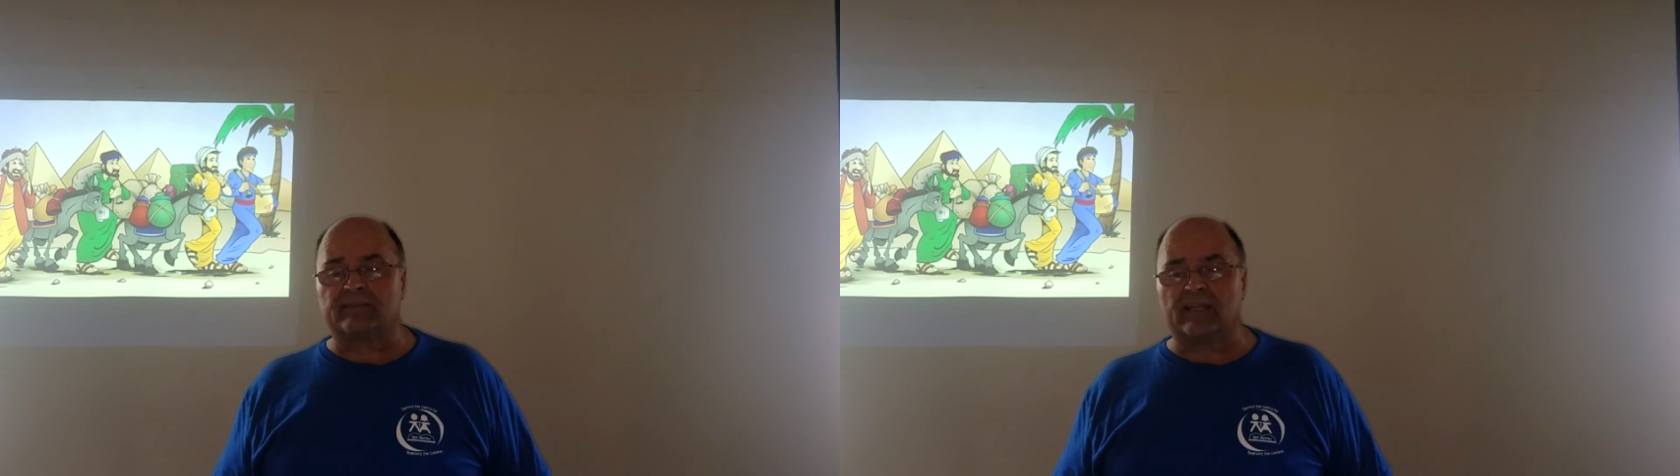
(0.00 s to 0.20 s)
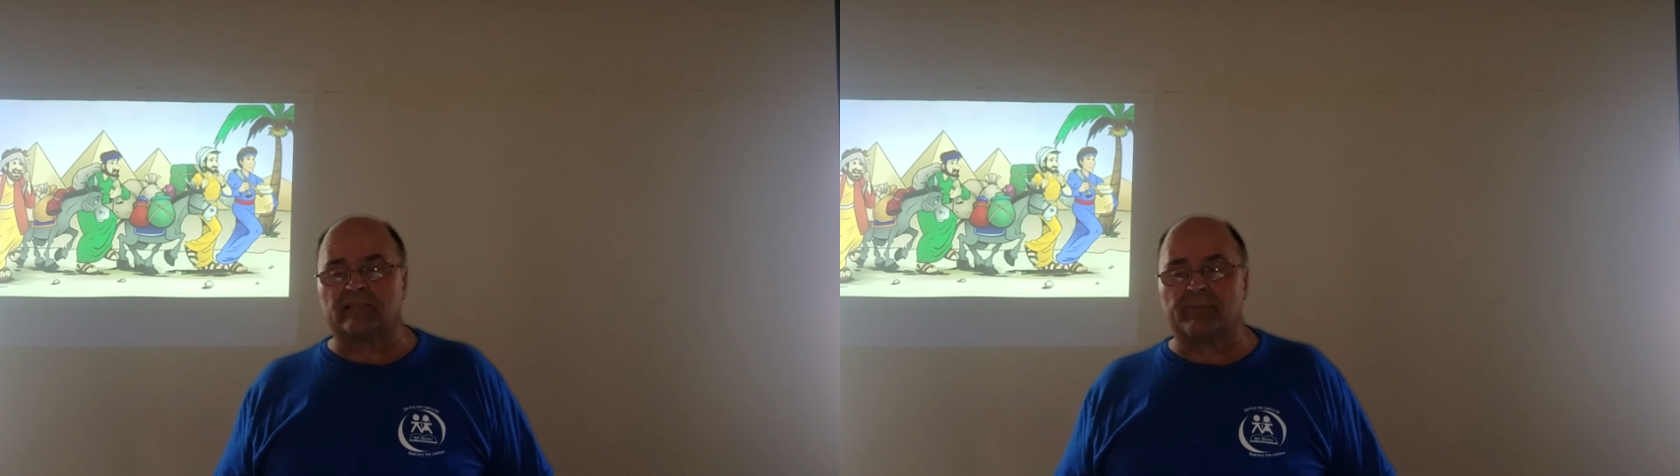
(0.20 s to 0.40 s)

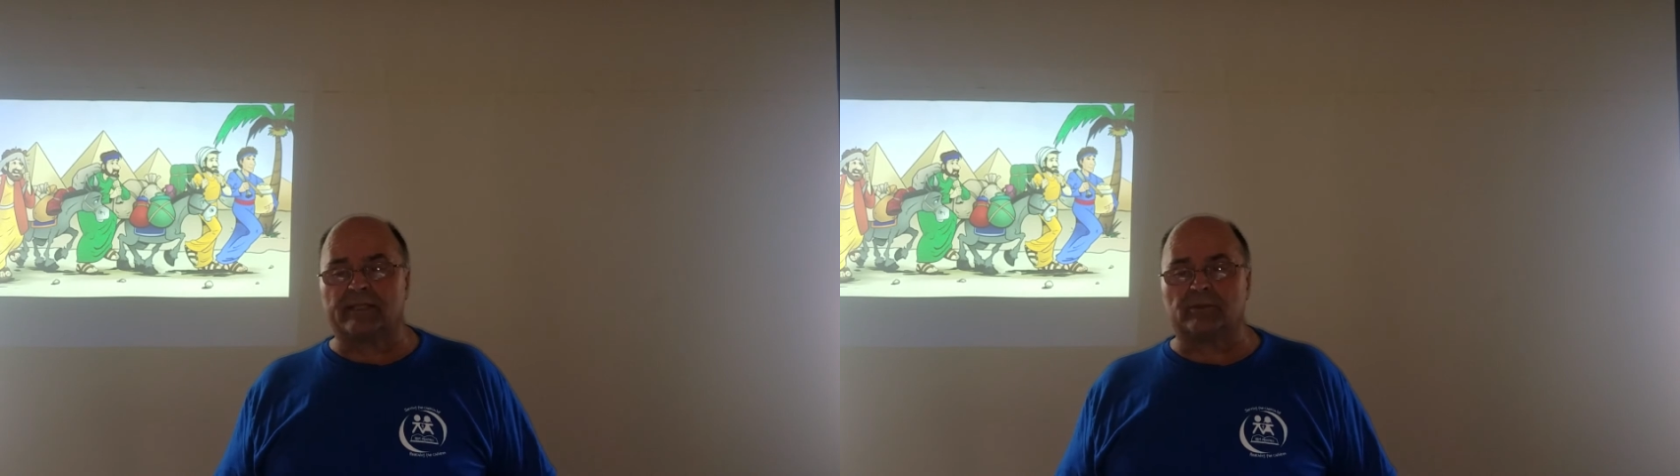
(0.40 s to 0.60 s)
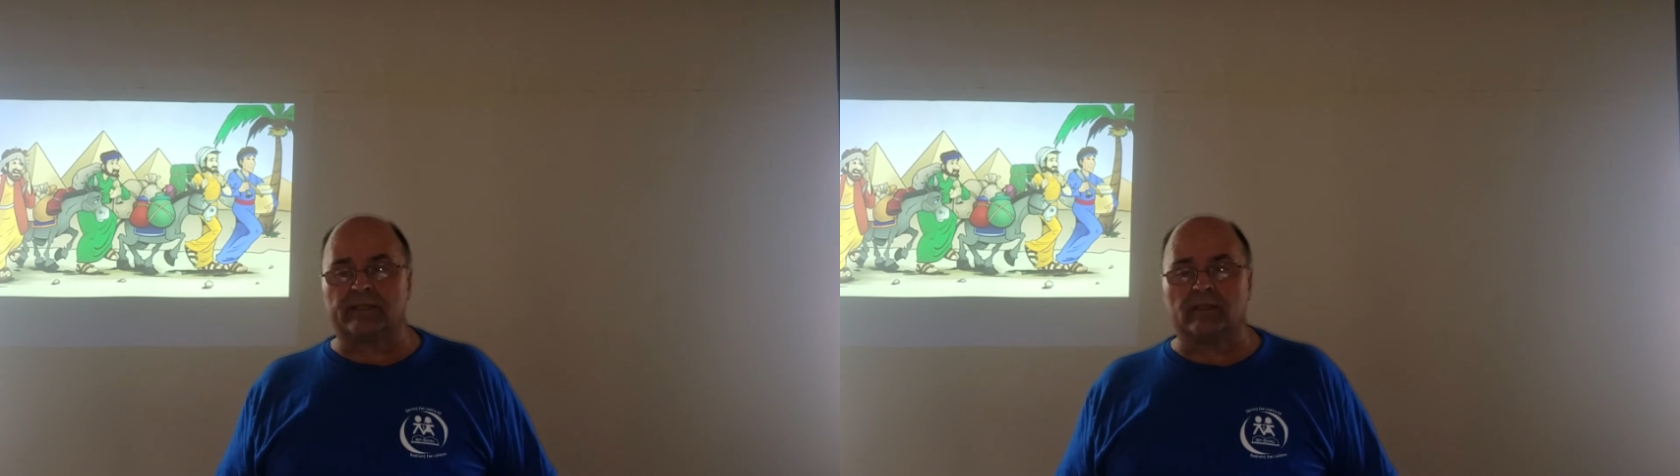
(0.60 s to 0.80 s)
unless
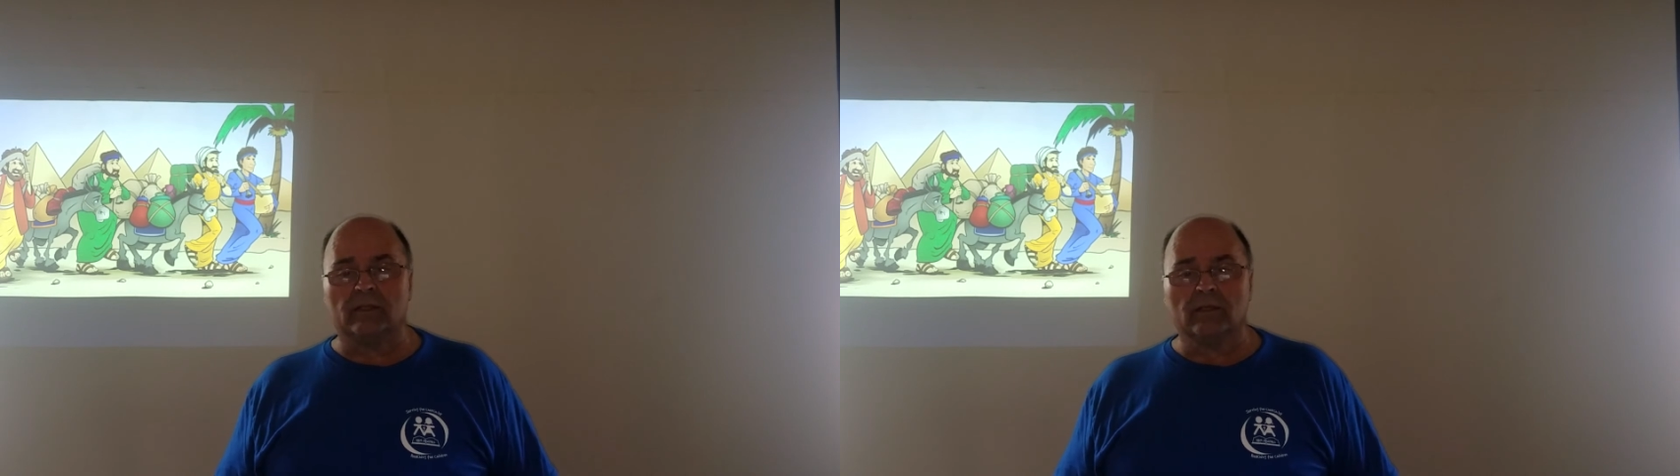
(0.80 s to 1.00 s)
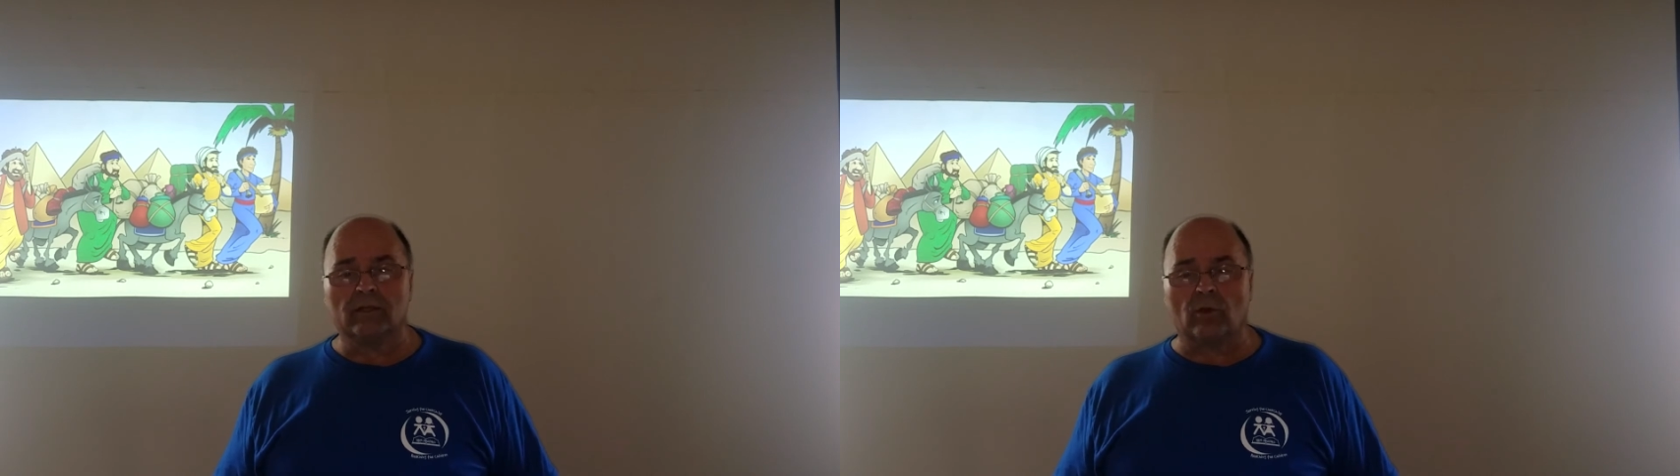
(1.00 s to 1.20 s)
Benjamin
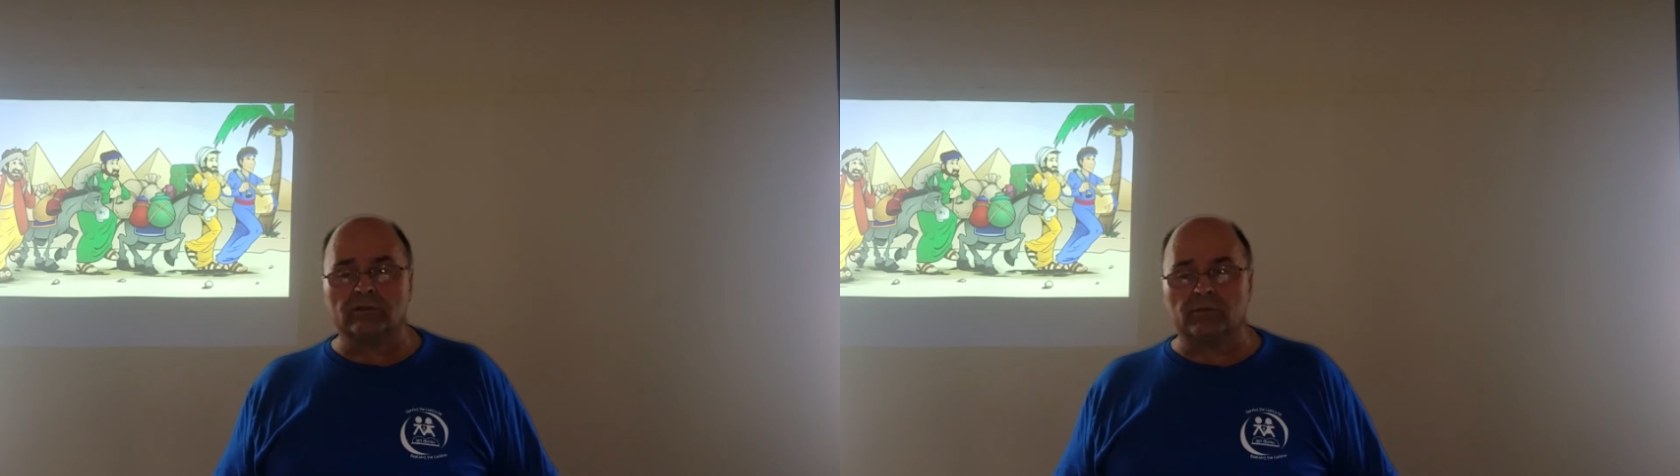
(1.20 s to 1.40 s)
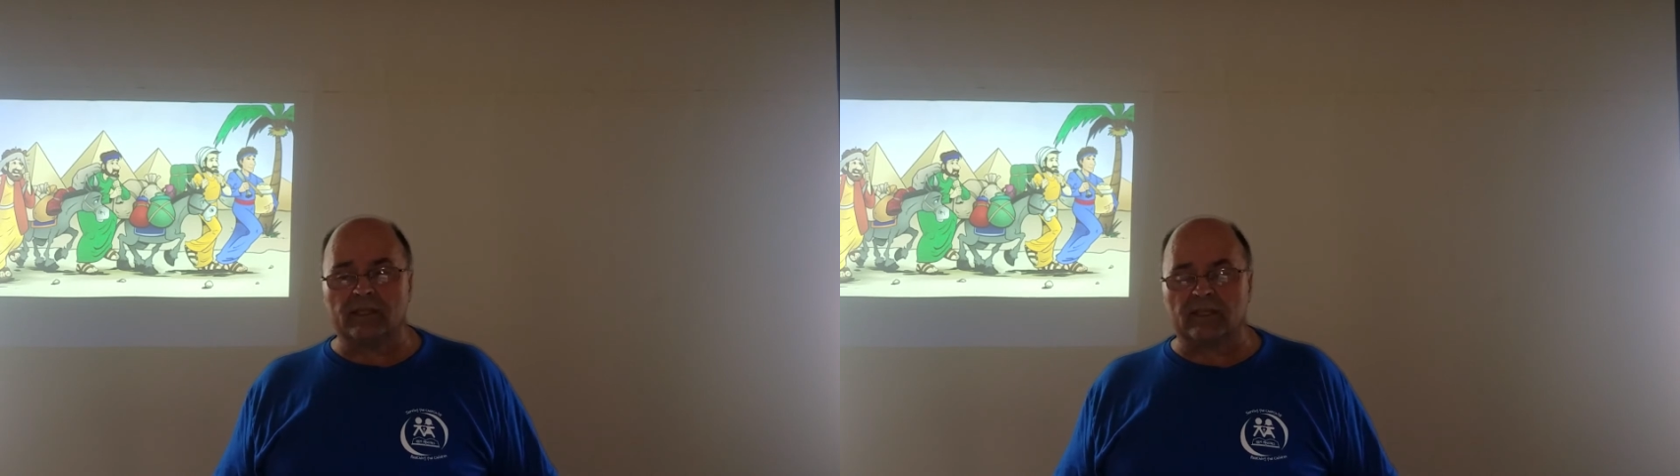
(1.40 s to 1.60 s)
goes
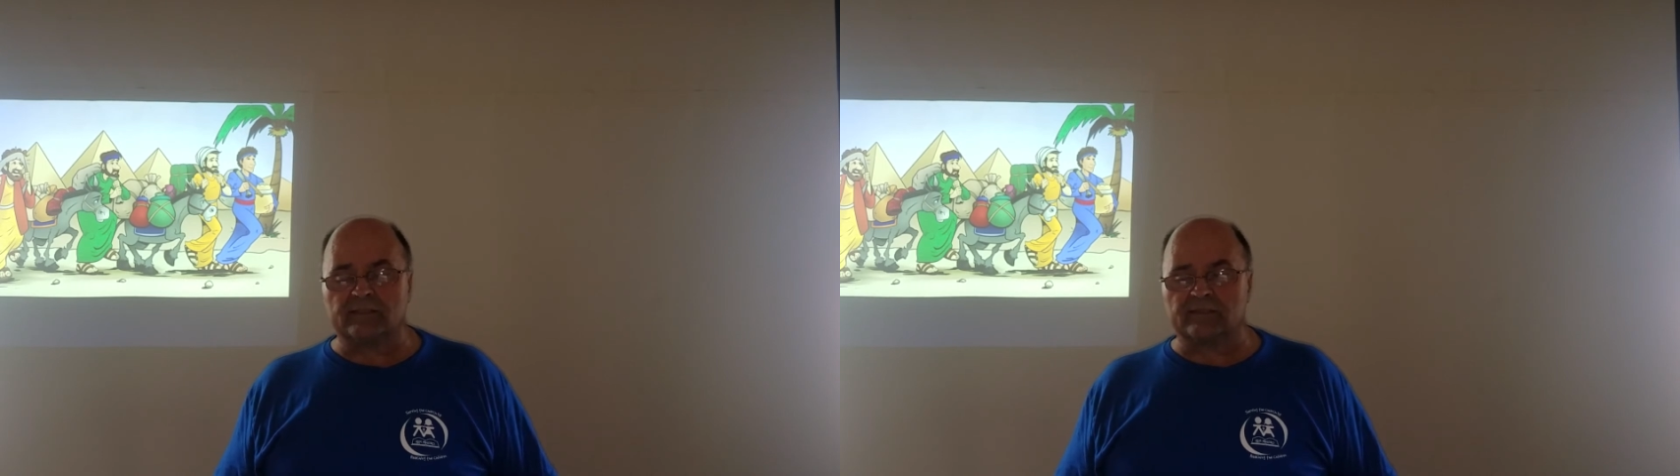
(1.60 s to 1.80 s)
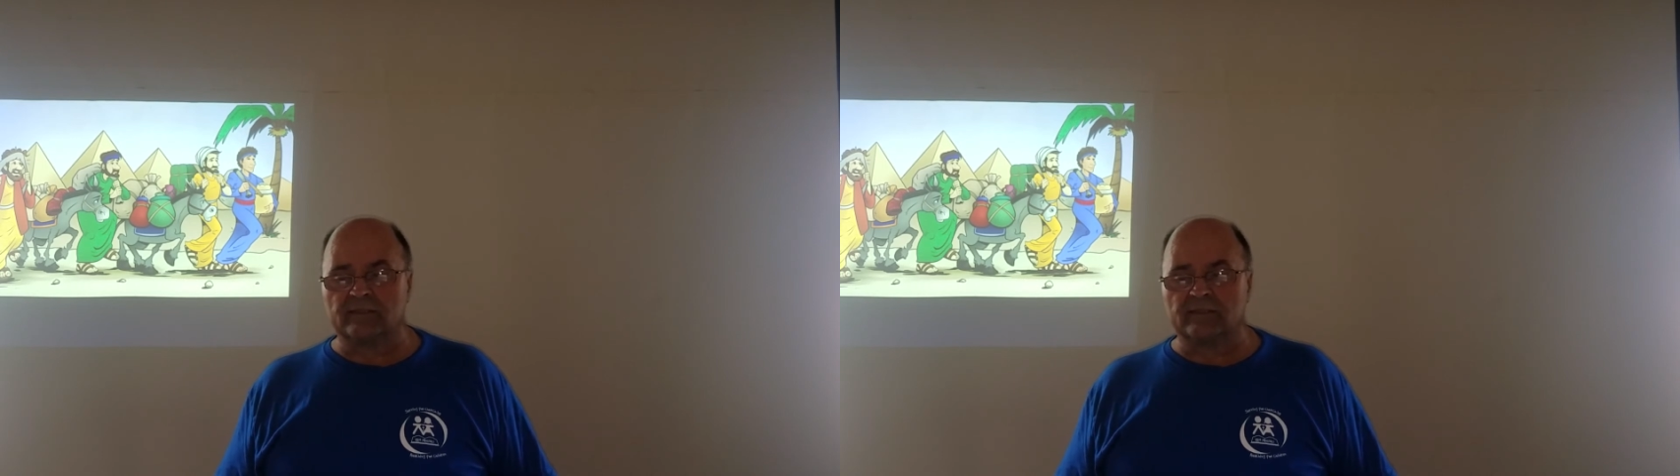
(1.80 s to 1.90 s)
with us.